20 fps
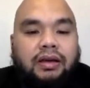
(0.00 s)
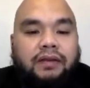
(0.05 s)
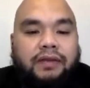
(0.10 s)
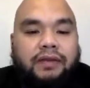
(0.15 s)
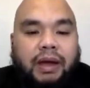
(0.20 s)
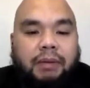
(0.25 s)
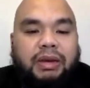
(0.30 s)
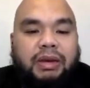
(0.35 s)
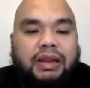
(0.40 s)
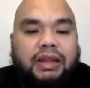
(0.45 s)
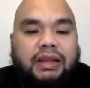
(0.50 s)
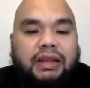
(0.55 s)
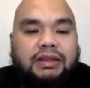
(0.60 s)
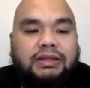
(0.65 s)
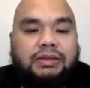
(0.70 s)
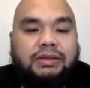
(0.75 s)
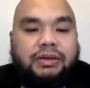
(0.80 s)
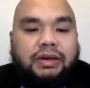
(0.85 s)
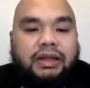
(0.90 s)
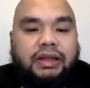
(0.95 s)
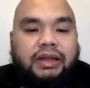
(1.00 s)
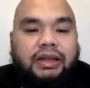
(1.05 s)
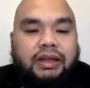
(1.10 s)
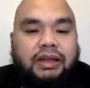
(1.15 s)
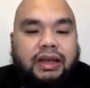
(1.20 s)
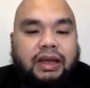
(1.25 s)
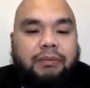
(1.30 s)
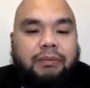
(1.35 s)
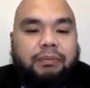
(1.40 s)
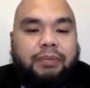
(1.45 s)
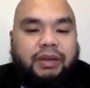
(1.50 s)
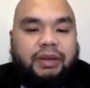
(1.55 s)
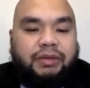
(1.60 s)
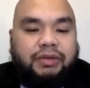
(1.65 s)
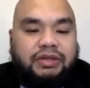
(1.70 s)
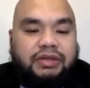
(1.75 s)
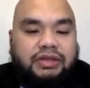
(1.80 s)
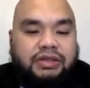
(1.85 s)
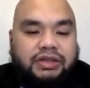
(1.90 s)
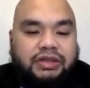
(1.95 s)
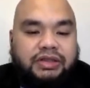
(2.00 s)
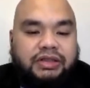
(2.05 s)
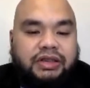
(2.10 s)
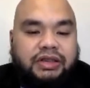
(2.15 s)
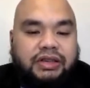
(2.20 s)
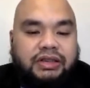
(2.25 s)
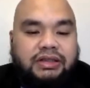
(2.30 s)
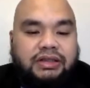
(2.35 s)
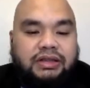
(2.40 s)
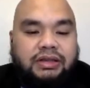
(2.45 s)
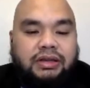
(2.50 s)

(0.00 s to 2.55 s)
family history, and previous surgeries.